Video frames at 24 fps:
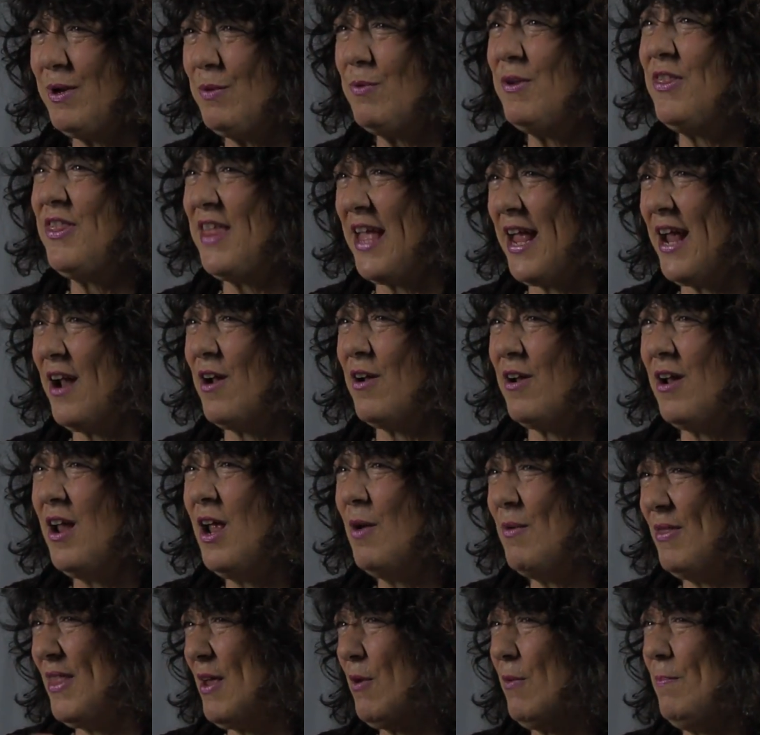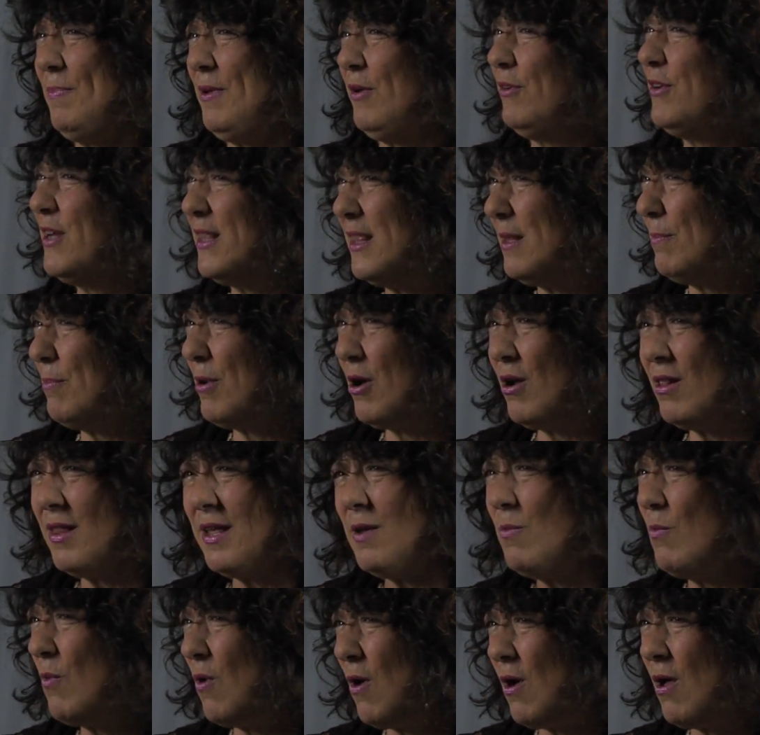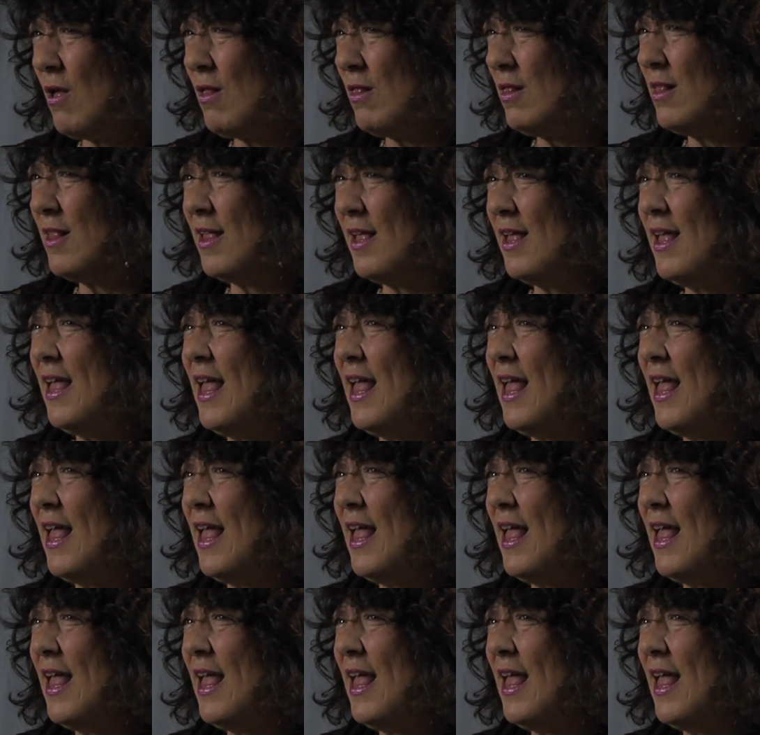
We were there when they were building the Berlin Wall,